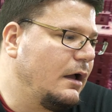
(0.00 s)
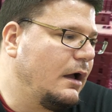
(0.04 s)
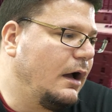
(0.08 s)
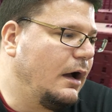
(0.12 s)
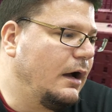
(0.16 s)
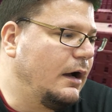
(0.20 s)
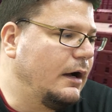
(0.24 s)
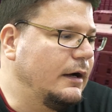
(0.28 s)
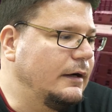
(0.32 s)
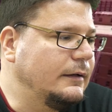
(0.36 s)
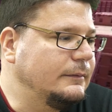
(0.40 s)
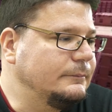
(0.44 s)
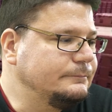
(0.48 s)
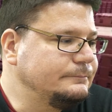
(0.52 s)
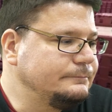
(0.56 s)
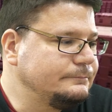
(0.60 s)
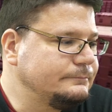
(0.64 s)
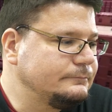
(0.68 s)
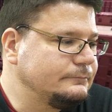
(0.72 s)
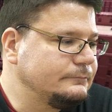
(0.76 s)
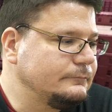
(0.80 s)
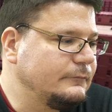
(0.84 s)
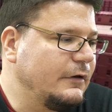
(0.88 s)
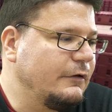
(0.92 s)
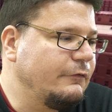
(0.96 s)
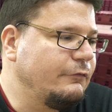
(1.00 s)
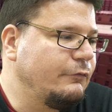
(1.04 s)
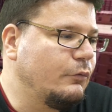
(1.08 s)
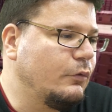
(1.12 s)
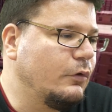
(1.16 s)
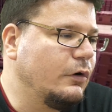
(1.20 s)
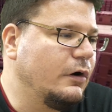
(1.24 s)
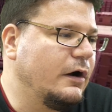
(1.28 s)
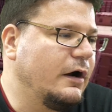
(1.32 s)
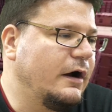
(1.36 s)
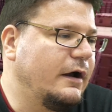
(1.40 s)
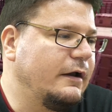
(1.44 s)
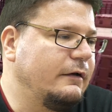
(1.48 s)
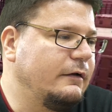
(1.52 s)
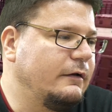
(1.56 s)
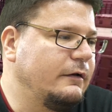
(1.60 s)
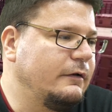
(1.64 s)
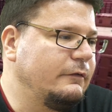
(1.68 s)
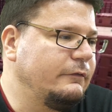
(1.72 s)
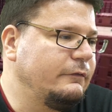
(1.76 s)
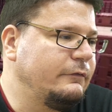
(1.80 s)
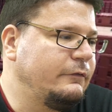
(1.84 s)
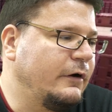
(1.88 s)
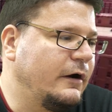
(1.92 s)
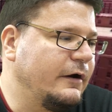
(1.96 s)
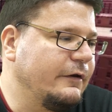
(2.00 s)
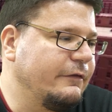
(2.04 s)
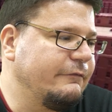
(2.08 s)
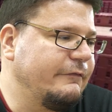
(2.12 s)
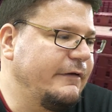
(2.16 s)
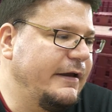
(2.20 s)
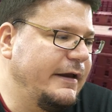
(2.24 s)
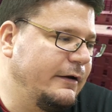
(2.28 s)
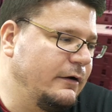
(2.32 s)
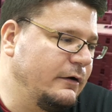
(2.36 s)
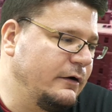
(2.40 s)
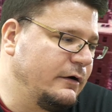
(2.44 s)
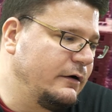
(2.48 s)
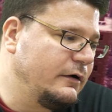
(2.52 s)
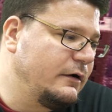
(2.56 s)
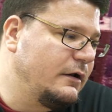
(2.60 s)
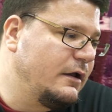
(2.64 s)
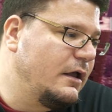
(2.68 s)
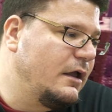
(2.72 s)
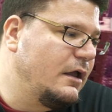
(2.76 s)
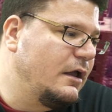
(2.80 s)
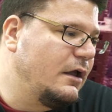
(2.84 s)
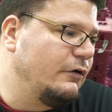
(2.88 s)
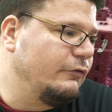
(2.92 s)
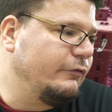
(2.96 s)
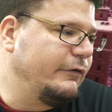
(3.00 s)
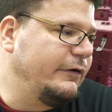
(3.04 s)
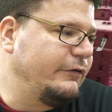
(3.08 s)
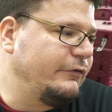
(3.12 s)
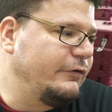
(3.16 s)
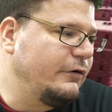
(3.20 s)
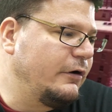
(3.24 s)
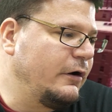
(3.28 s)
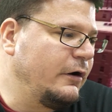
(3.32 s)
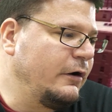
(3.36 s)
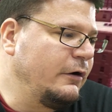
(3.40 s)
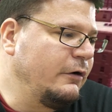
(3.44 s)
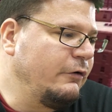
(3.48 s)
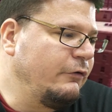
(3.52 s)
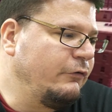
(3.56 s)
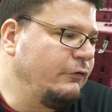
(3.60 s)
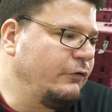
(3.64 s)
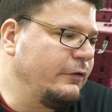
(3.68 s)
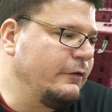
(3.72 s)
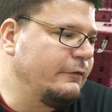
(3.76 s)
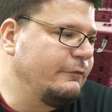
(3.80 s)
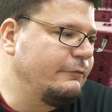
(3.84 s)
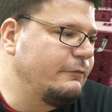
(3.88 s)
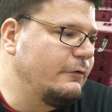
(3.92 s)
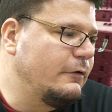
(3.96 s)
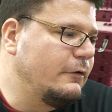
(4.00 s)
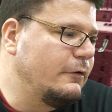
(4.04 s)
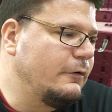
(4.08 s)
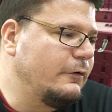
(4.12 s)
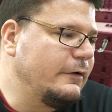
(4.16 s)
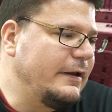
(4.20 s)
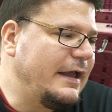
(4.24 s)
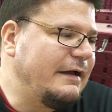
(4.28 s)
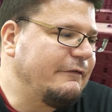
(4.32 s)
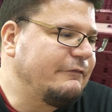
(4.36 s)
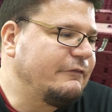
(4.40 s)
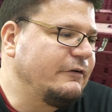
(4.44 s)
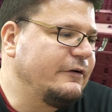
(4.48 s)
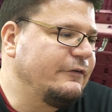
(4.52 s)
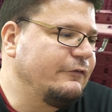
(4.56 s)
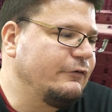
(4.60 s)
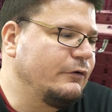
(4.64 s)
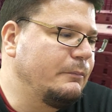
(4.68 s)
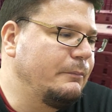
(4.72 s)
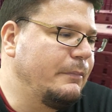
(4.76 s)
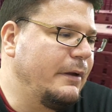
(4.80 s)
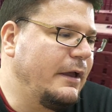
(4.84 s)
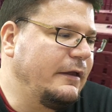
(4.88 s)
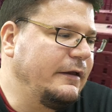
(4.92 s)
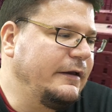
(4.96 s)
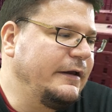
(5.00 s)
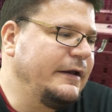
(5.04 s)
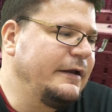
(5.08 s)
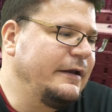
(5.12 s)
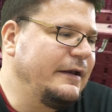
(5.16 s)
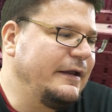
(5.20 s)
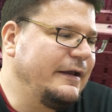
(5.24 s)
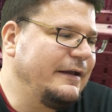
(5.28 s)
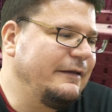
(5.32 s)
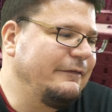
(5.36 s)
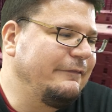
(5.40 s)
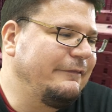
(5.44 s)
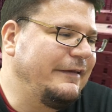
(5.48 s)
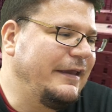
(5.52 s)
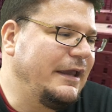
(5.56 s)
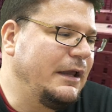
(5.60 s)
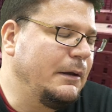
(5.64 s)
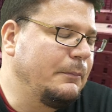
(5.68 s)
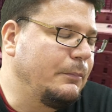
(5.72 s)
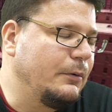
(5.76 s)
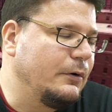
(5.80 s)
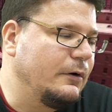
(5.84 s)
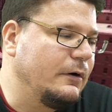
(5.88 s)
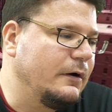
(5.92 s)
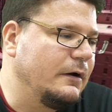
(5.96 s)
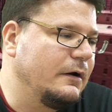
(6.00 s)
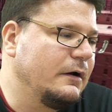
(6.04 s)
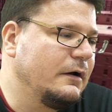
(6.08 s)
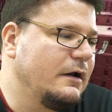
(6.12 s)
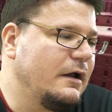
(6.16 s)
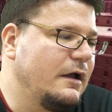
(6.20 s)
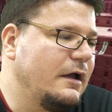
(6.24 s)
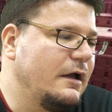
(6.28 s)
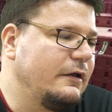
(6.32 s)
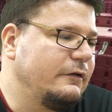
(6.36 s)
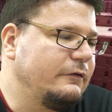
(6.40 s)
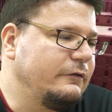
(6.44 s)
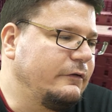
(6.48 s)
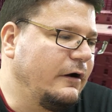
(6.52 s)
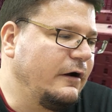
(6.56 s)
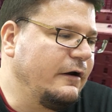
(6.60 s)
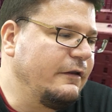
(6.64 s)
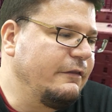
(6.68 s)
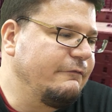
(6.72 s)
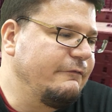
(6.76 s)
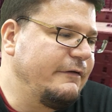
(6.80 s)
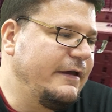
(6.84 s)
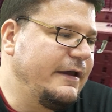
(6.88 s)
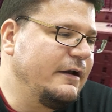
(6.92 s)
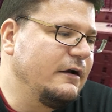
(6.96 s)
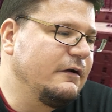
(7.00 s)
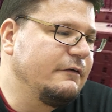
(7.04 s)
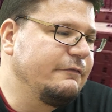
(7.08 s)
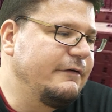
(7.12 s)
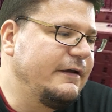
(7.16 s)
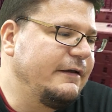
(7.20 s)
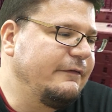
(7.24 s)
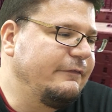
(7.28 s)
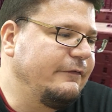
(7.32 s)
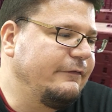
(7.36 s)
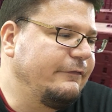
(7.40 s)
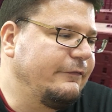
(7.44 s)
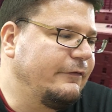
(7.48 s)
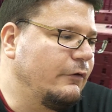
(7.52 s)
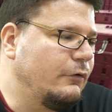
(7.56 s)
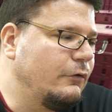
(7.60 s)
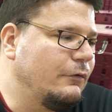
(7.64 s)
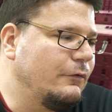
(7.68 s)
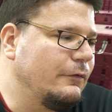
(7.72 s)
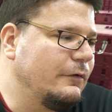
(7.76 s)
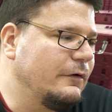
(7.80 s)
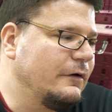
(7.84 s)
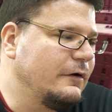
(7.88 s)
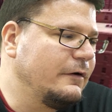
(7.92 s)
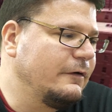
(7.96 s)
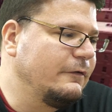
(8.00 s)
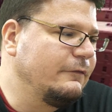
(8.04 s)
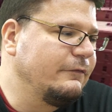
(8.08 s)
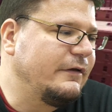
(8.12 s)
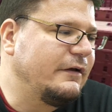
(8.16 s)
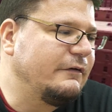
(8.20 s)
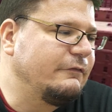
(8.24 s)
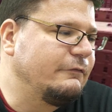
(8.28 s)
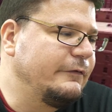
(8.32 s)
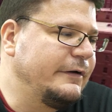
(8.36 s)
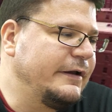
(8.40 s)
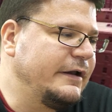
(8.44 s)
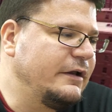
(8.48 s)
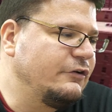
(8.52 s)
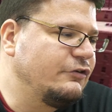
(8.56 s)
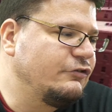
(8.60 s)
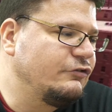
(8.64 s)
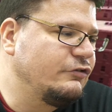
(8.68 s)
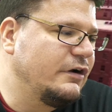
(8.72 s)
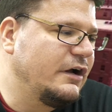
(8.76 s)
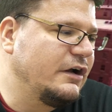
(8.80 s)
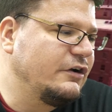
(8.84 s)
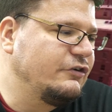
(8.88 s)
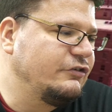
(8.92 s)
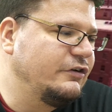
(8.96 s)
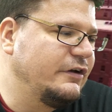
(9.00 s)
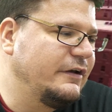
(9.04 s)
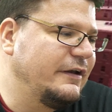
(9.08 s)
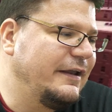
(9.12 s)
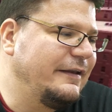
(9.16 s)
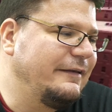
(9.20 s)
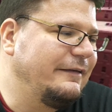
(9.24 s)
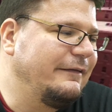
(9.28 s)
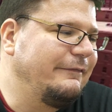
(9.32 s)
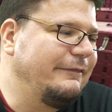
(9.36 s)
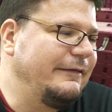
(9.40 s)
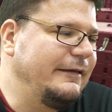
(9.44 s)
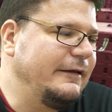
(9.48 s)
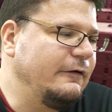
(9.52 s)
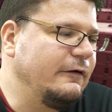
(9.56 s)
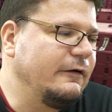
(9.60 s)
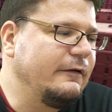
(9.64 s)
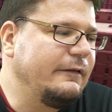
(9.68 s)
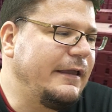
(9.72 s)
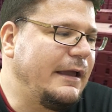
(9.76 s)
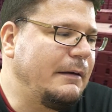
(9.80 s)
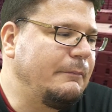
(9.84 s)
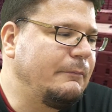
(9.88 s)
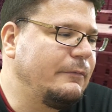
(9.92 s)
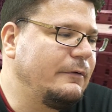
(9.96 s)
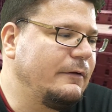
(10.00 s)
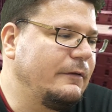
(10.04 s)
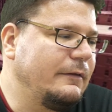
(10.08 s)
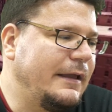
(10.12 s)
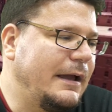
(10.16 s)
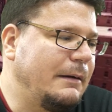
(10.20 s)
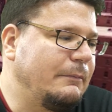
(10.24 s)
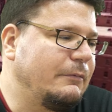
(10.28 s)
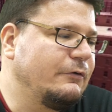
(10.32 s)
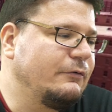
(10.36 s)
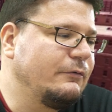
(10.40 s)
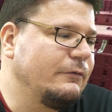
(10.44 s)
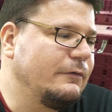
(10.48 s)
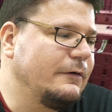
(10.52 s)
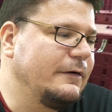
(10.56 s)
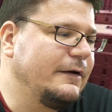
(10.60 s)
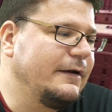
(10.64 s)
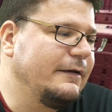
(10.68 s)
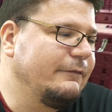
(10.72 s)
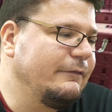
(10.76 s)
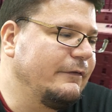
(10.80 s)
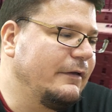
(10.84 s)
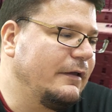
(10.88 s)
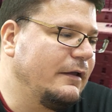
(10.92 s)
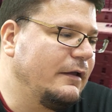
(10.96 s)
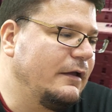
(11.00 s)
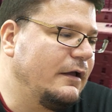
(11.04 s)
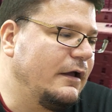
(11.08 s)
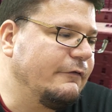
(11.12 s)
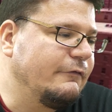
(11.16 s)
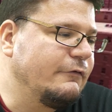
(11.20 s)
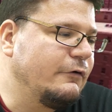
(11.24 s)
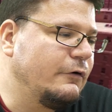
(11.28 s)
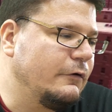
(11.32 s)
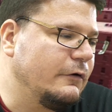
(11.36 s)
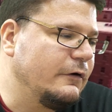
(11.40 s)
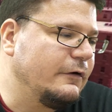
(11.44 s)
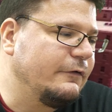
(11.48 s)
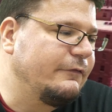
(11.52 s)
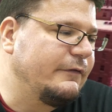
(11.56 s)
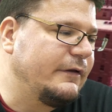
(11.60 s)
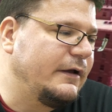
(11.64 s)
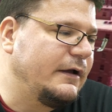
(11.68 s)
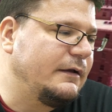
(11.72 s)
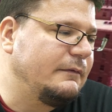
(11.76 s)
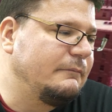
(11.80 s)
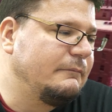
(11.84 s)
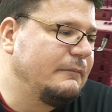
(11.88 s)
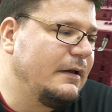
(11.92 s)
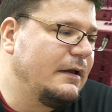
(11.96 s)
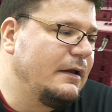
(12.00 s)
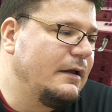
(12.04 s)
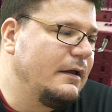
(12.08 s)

Um, for Darth Vader. Returned to the fold after his rebellion against the Emperor, Darth Vader faces the horrors of Reconstruction in the secret lab laboratories of Coruscant.